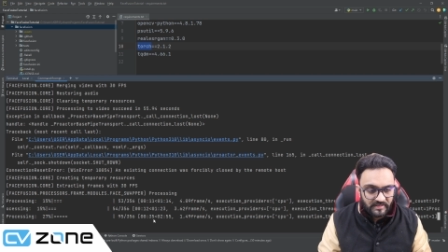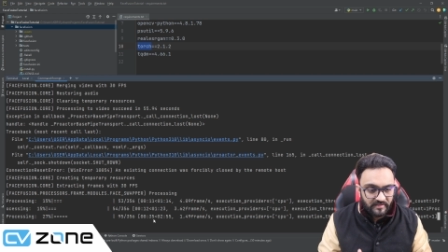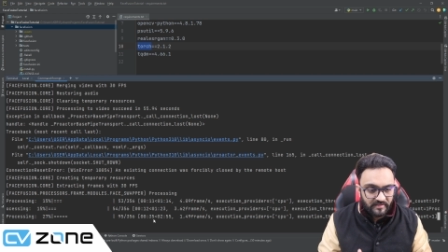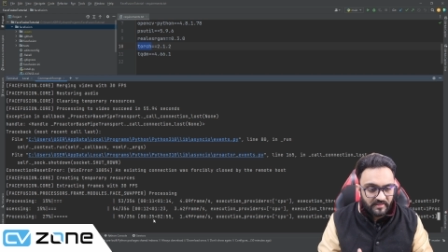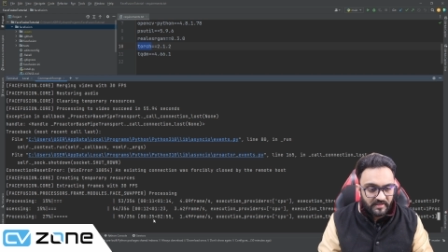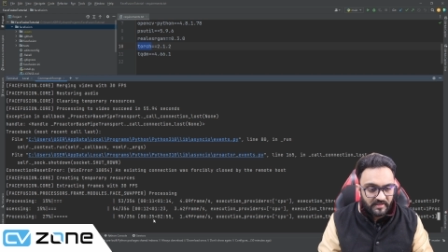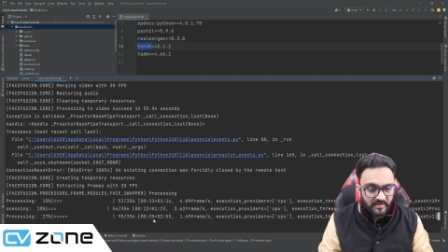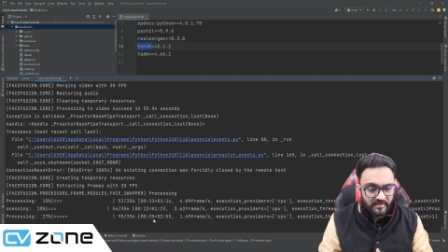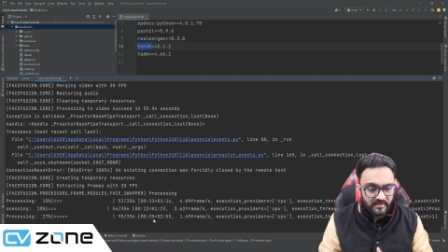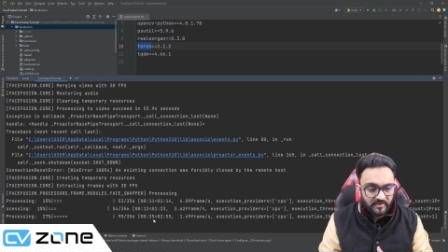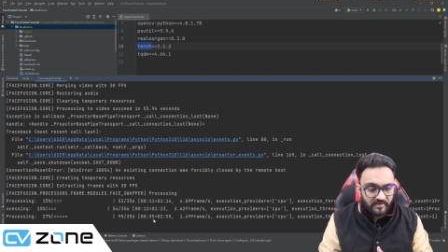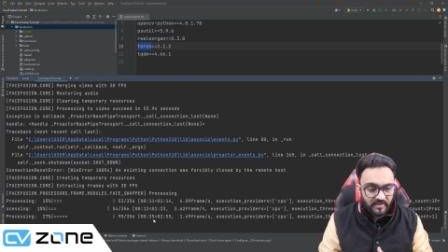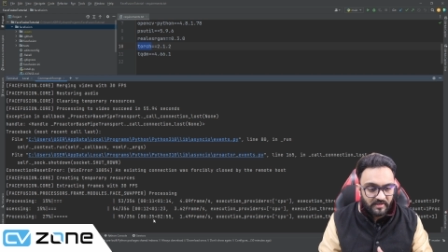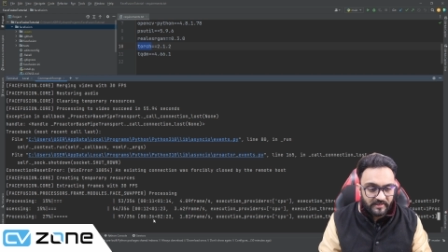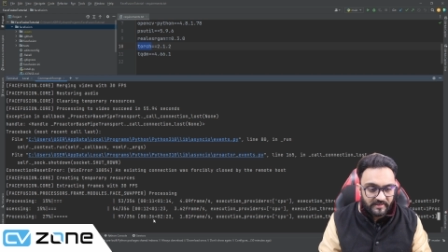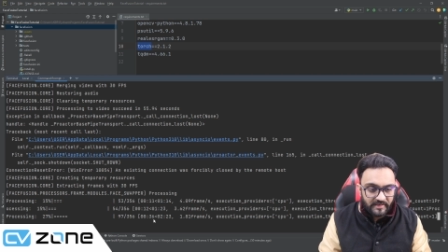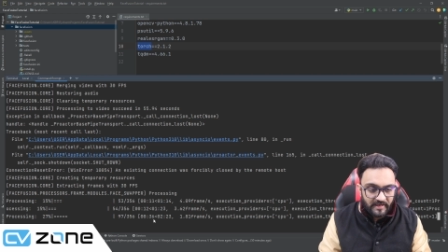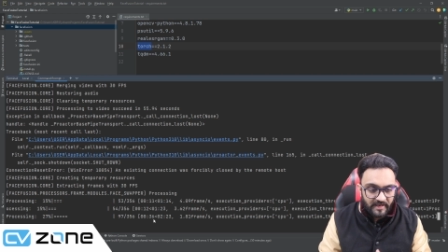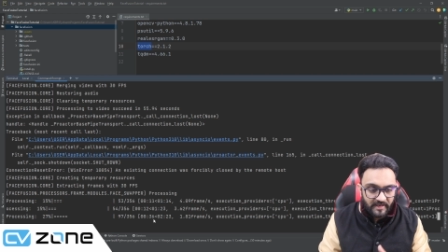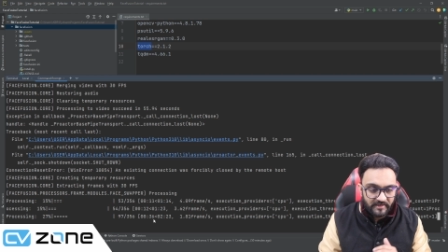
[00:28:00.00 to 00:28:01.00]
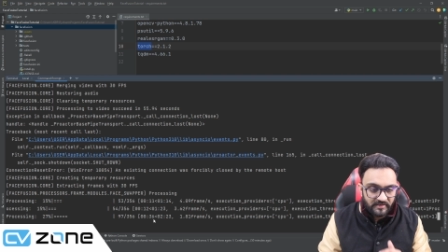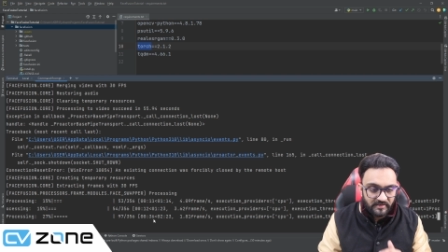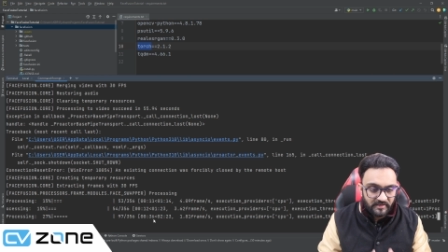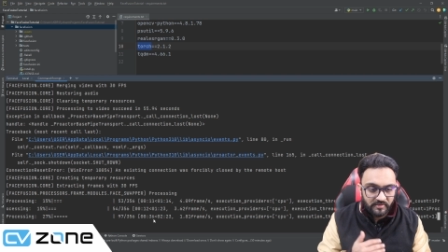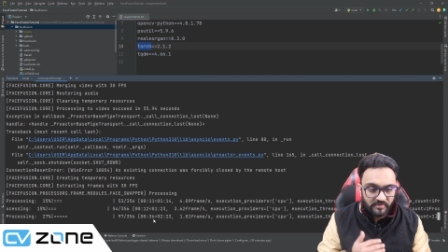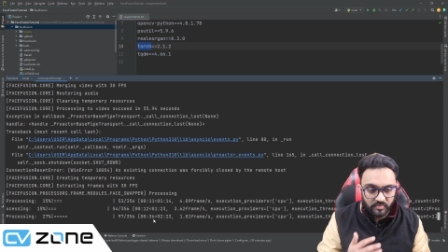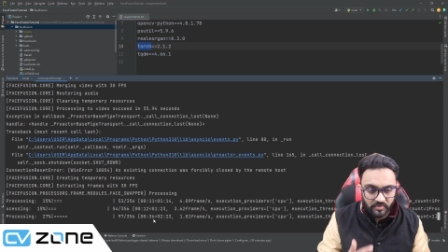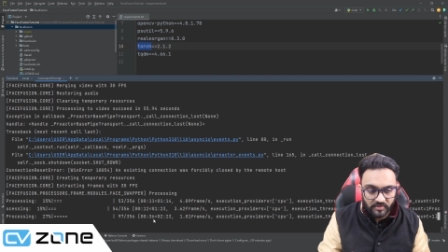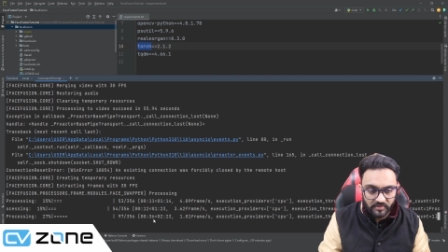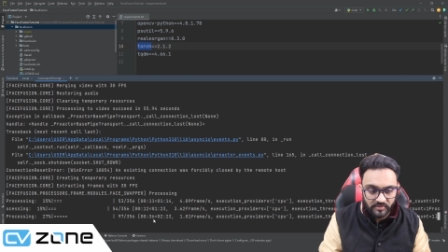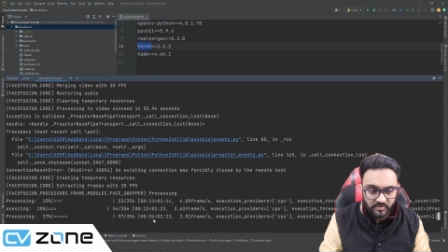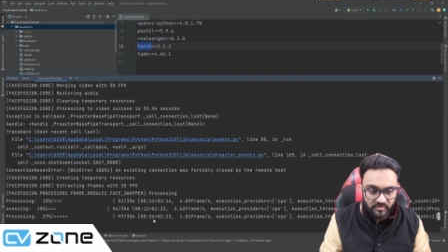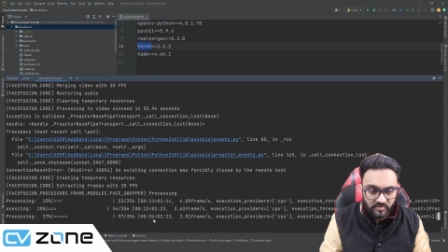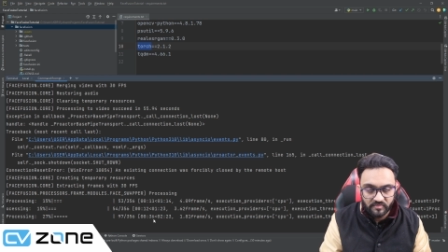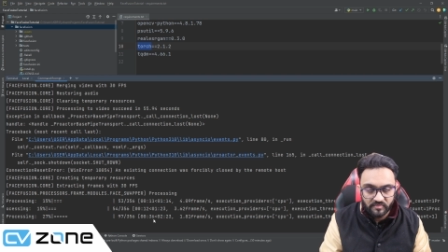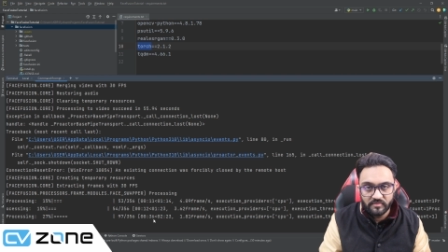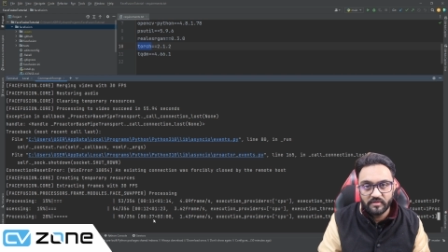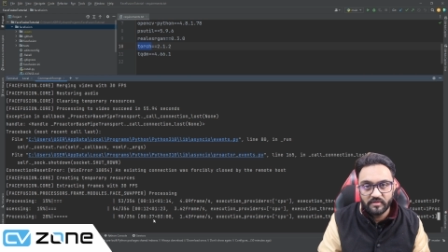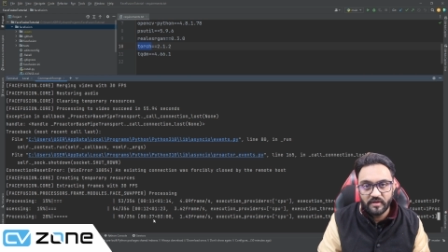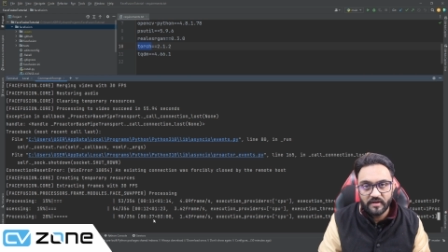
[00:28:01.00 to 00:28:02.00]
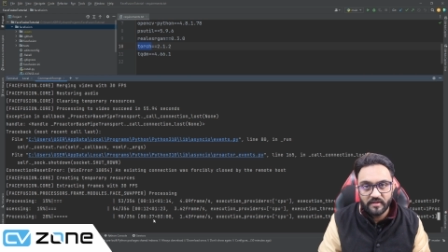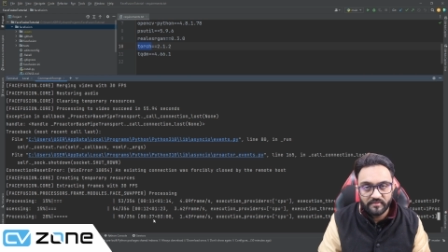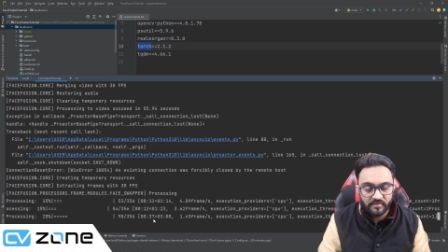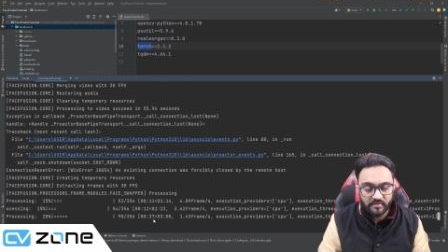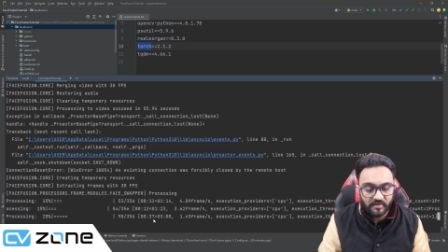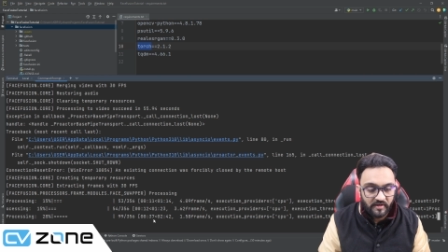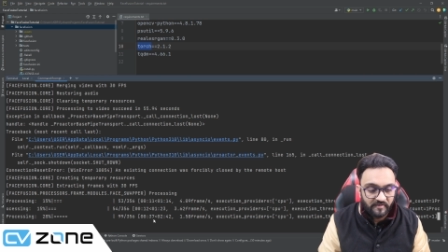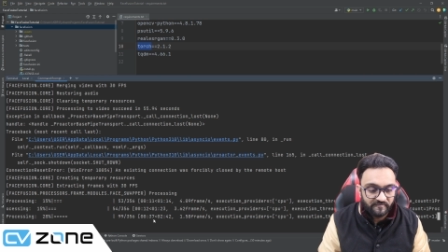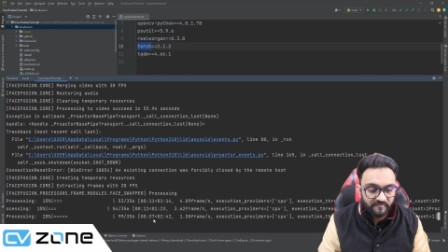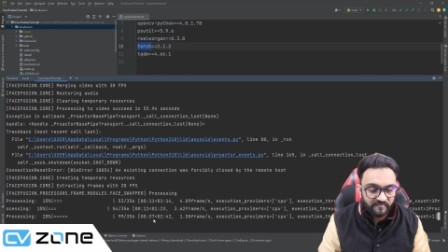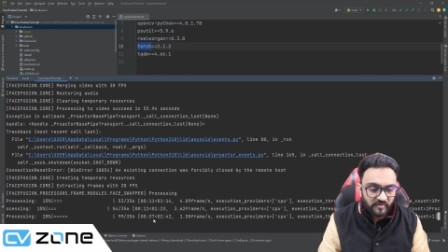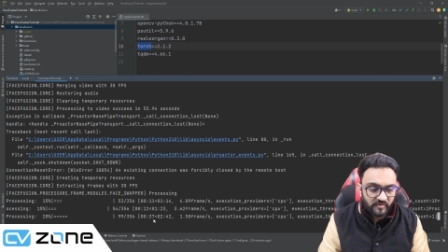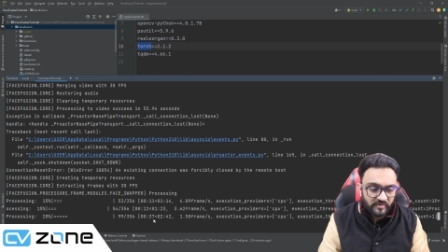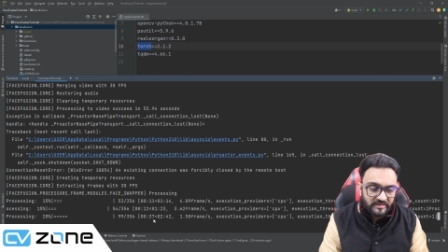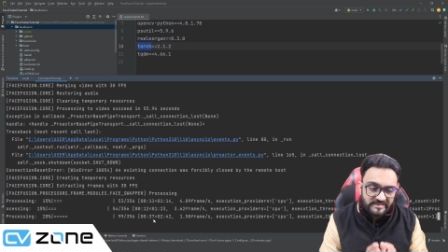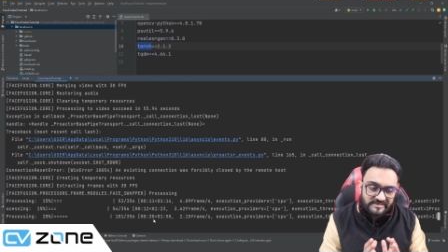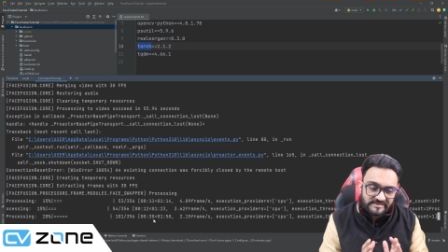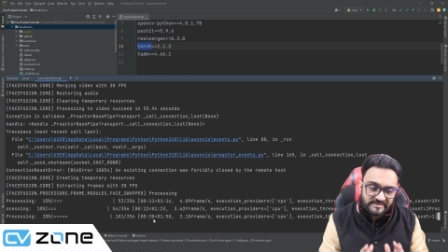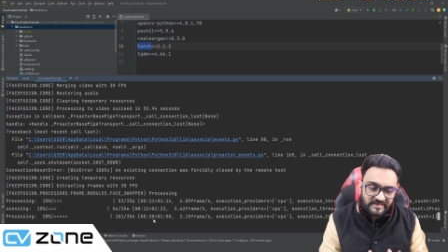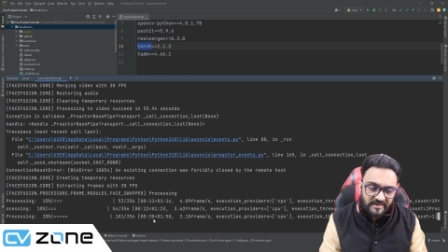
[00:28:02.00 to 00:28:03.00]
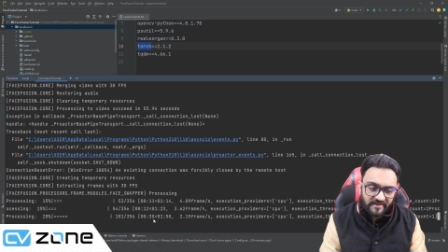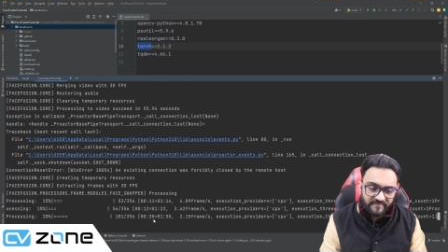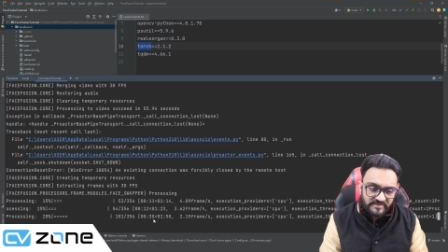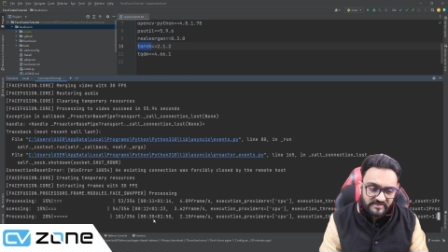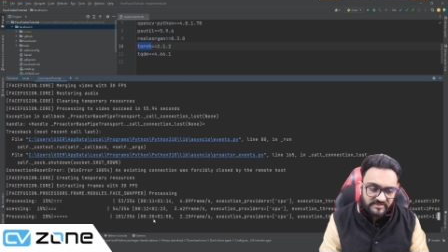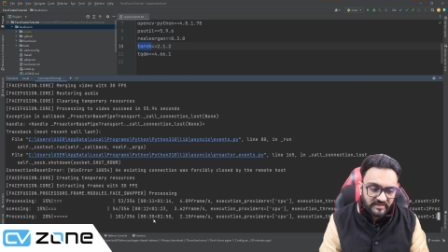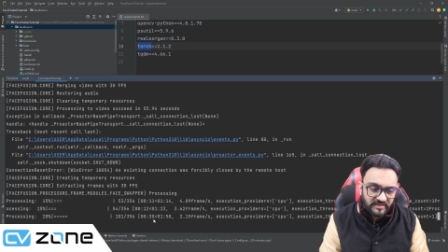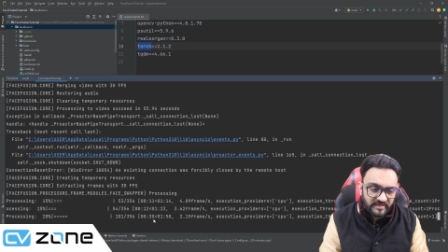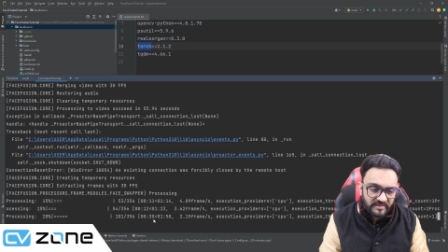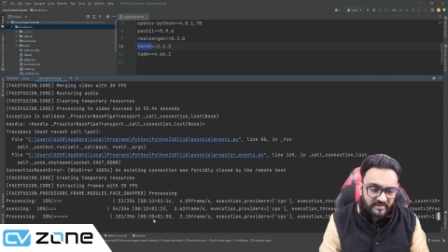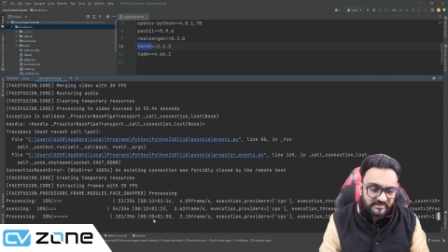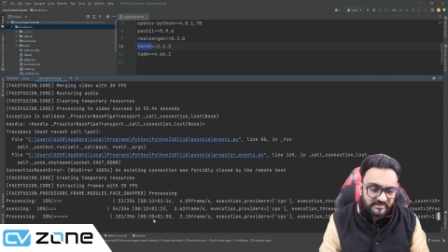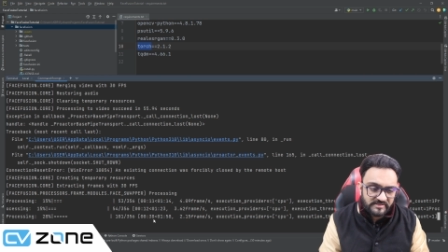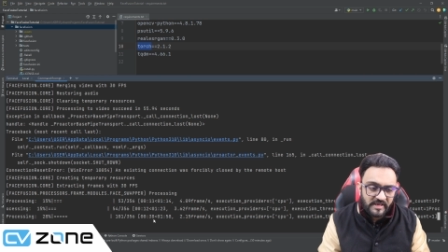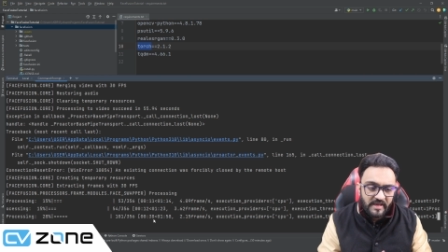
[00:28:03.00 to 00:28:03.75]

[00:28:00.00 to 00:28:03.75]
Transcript: then again it will do another half. So it is 11 seconds.